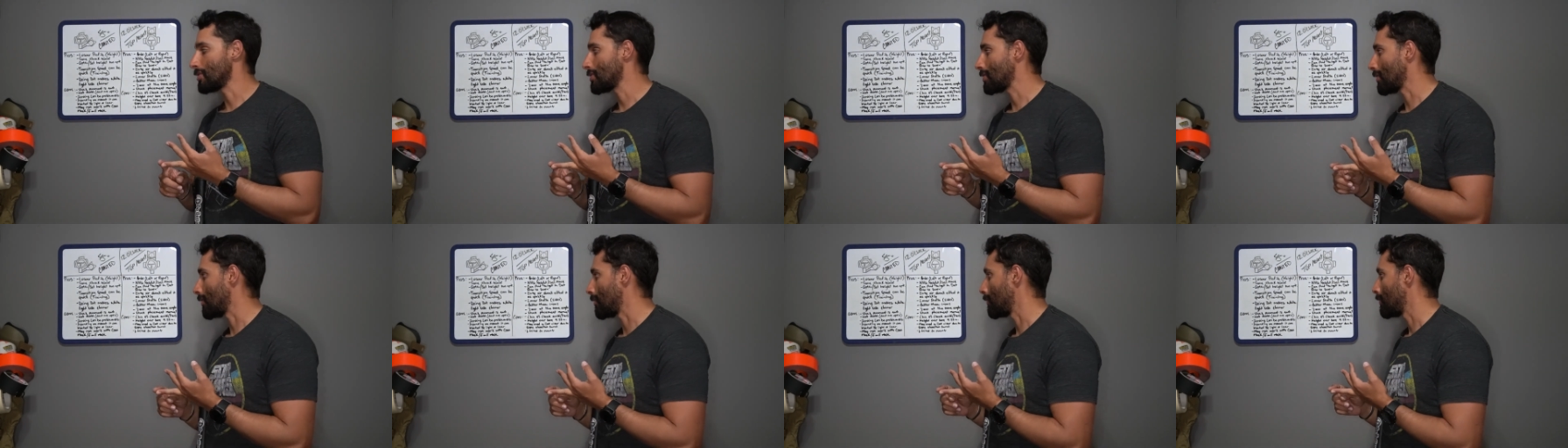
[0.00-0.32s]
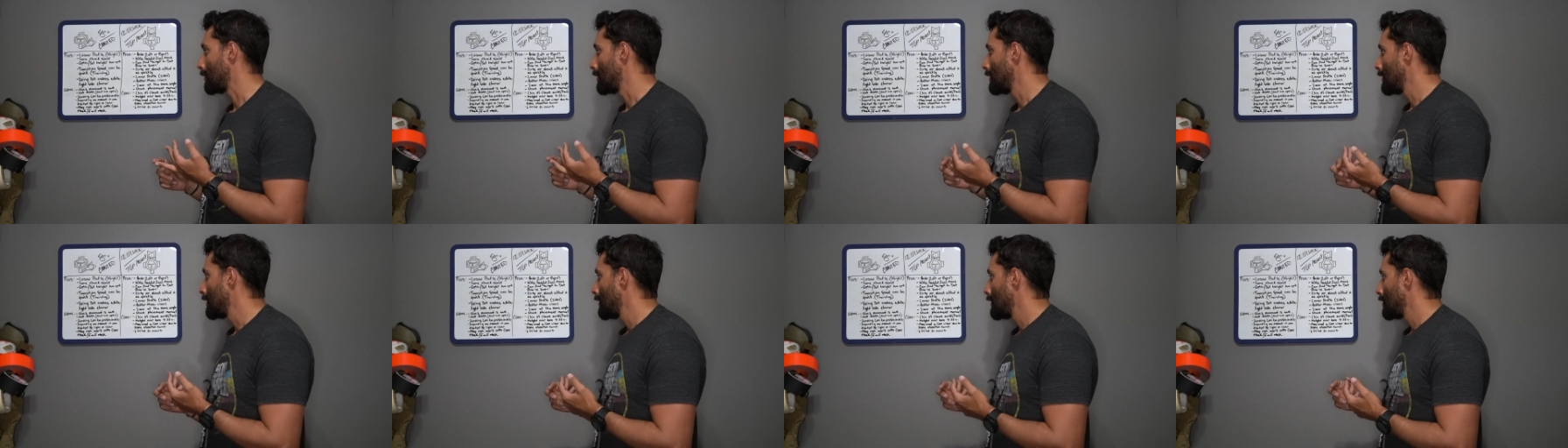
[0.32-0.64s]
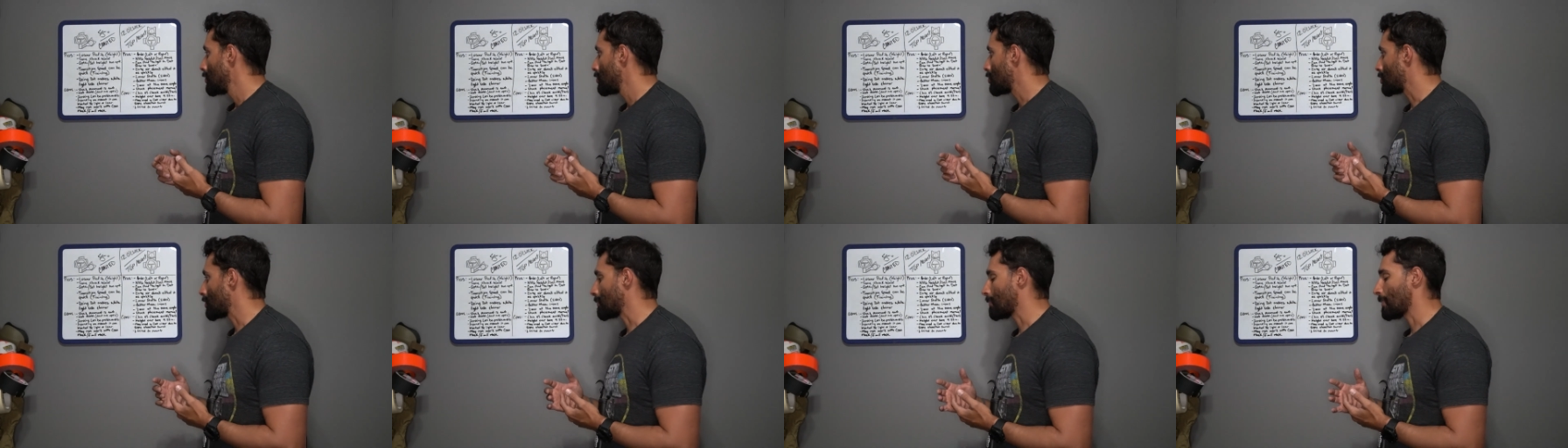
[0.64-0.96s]
So
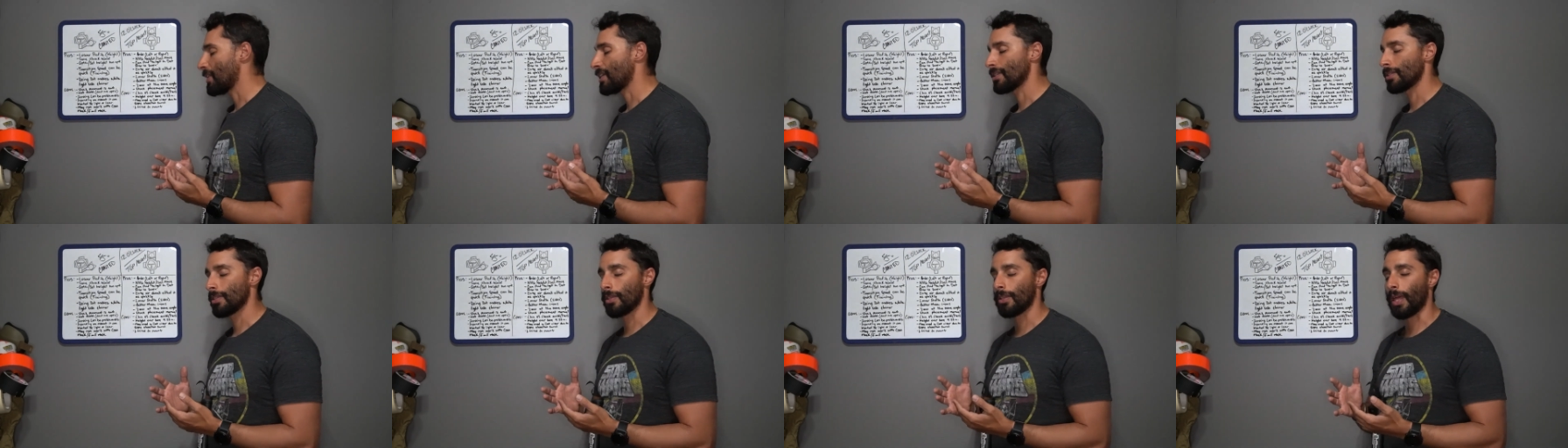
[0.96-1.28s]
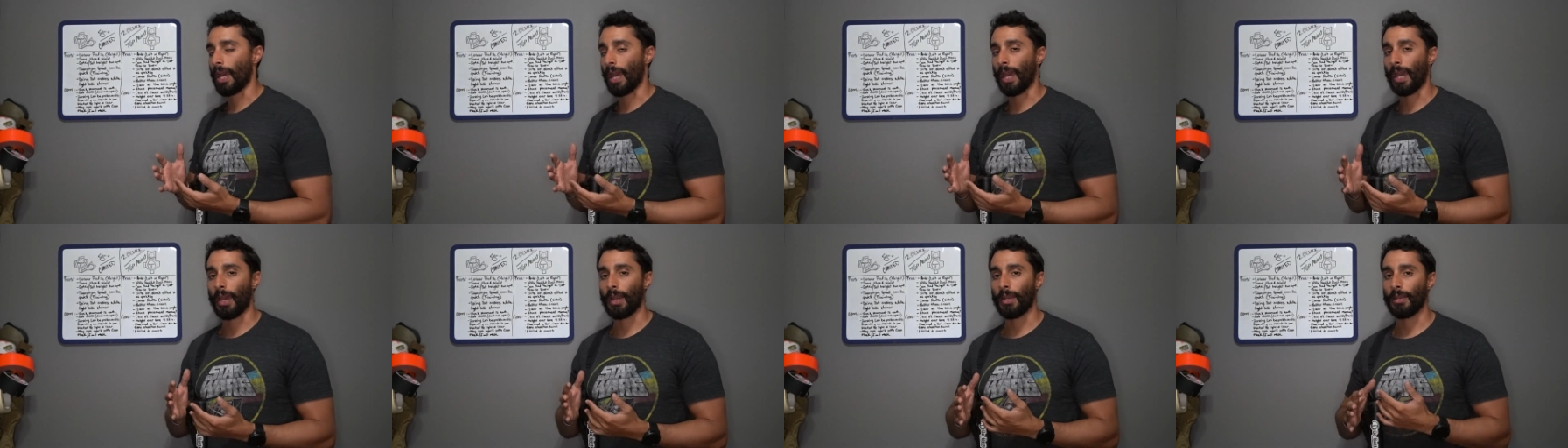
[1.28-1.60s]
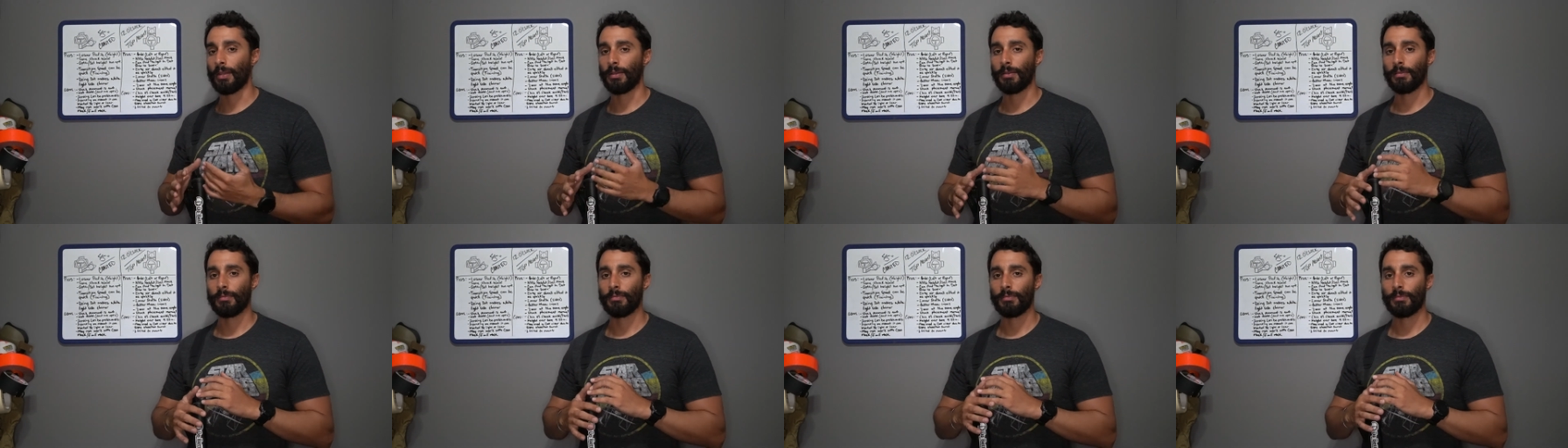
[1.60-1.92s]
just because of that,